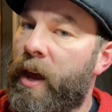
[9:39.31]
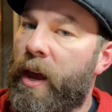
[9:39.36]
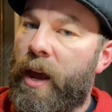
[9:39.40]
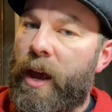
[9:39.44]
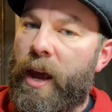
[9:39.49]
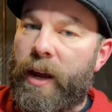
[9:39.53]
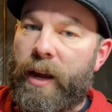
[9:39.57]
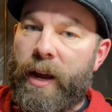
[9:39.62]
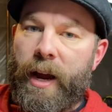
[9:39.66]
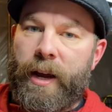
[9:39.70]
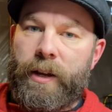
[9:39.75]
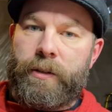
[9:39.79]

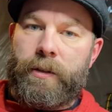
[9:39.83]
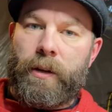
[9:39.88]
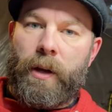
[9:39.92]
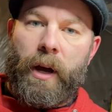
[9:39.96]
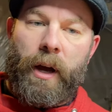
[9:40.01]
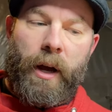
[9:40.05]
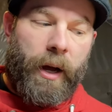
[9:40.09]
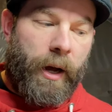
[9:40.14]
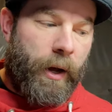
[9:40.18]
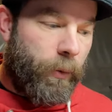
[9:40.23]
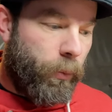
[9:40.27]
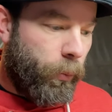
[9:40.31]
Hey, guys.
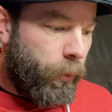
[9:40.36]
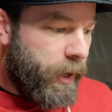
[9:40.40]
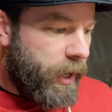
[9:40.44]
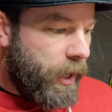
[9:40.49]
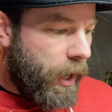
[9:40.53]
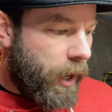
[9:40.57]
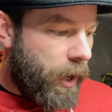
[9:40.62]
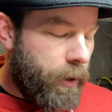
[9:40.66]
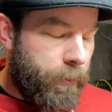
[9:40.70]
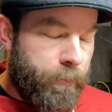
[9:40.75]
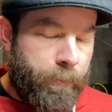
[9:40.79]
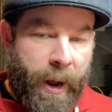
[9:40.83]
We
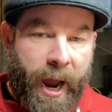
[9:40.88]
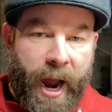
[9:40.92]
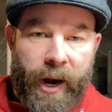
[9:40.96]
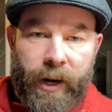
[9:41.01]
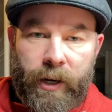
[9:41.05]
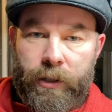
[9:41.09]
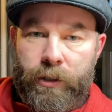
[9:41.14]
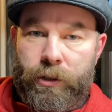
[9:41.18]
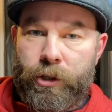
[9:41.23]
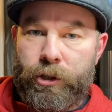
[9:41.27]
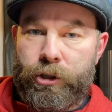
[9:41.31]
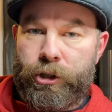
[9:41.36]
are
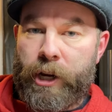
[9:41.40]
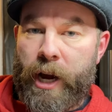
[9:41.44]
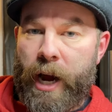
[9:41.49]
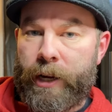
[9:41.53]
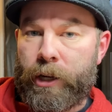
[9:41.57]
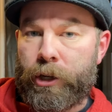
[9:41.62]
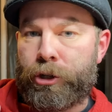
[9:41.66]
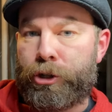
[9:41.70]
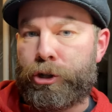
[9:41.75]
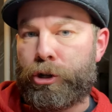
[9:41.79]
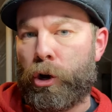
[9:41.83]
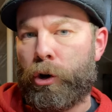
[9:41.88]
back to
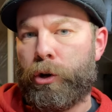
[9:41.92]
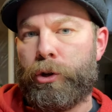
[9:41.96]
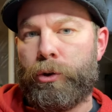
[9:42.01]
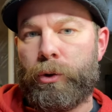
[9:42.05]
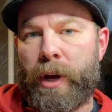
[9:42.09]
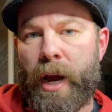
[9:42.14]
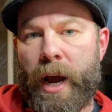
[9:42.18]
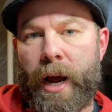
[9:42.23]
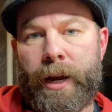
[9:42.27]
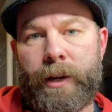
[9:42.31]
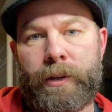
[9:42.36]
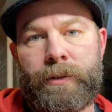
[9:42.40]
kind of show you
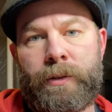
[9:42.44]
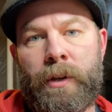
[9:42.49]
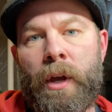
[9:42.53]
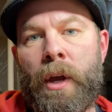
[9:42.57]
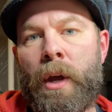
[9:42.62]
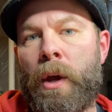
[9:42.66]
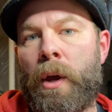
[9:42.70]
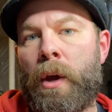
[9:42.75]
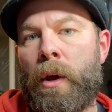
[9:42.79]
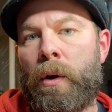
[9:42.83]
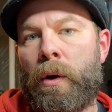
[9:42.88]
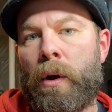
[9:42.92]
guys
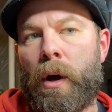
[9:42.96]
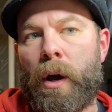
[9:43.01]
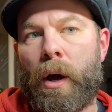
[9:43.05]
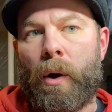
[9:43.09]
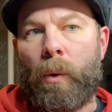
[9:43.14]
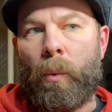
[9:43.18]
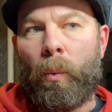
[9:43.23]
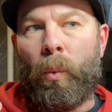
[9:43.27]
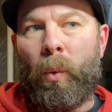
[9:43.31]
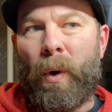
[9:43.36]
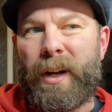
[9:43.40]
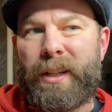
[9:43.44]

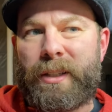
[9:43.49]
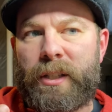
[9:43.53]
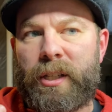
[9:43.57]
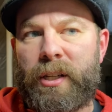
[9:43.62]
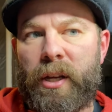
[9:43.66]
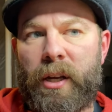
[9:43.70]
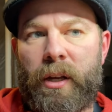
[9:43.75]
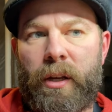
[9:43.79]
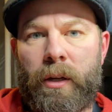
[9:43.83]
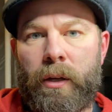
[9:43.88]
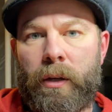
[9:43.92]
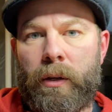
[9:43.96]

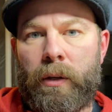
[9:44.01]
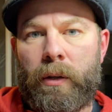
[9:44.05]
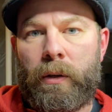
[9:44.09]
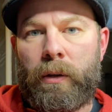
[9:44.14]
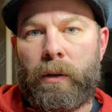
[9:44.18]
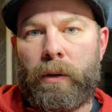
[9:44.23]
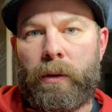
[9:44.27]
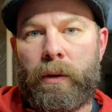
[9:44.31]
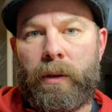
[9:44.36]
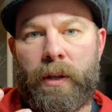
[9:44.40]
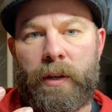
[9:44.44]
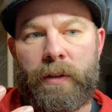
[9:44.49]
what
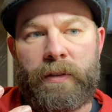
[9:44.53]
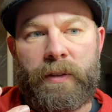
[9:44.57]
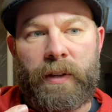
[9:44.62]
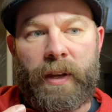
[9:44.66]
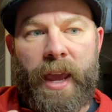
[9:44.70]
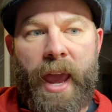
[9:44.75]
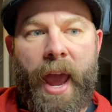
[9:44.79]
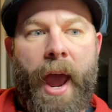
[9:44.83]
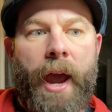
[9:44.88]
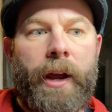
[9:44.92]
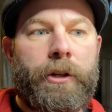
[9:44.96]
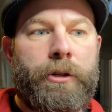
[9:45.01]
this
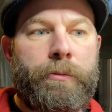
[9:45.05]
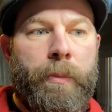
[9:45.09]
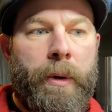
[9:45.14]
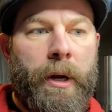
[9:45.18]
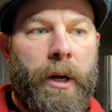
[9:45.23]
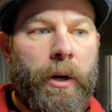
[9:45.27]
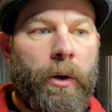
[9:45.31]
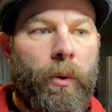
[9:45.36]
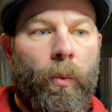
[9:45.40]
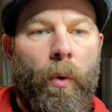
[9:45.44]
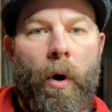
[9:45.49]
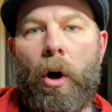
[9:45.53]

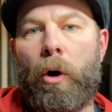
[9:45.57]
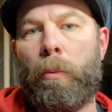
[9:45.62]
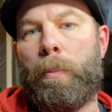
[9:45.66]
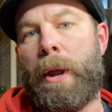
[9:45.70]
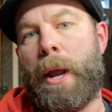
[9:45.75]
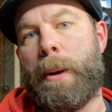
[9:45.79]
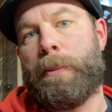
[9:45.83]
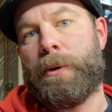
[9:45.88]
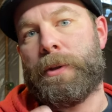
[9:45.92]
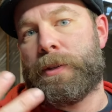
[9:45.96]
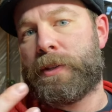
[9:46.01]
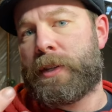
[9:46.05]
cashmere
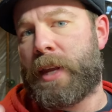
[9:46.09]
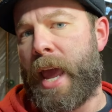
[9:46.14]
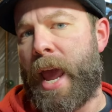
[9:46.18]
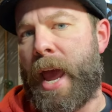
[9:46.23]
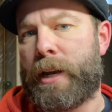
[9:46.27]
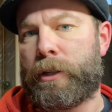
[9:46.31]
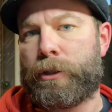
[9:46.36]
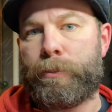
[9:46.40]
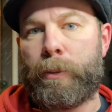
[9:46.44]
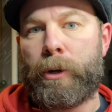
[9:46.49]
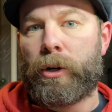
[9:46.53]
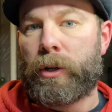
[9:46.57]
wallpaper, this
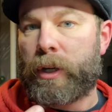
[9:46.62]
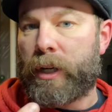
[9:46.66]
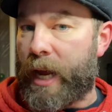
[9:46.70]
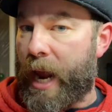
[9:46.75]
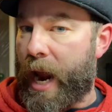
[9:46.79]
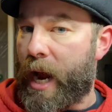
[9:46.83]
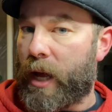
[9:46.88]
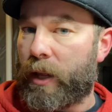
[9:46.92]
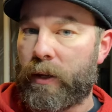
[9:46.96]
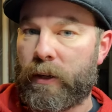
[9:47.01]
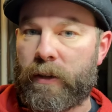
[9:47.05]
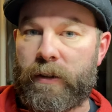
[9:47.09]
cashmere
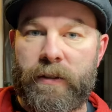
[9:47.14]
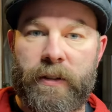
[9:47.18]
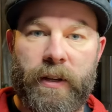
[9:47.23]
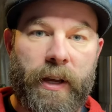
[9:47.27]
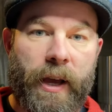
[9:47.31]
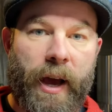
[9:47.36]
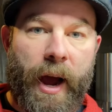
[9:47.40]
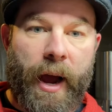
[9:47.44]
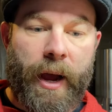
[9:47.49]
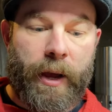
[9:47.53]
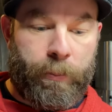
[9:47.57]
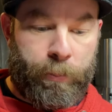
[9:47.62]
Galaxy
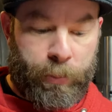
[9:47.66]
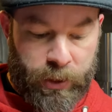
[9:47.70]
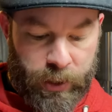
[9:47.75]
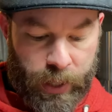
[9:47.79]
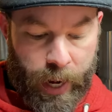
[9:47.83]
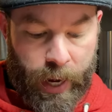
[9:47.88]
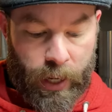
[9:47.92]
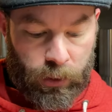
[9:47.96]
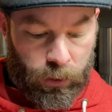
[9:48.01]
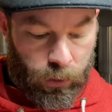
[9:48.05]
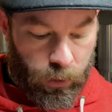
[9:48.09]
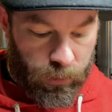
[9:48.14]

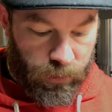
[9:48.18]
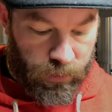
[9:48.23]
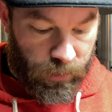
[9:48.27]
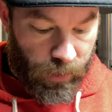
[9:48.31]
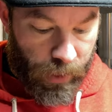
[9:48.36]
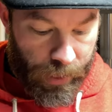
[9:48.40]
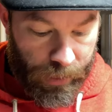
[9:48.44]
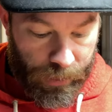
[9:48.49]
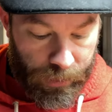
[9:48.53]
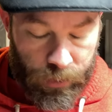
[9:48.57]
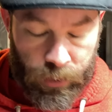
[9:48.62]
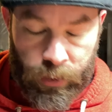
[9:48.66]
IPA looks
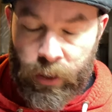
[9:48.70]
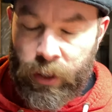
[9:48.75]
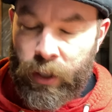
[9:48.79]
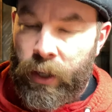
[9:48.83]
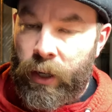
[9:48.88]
like.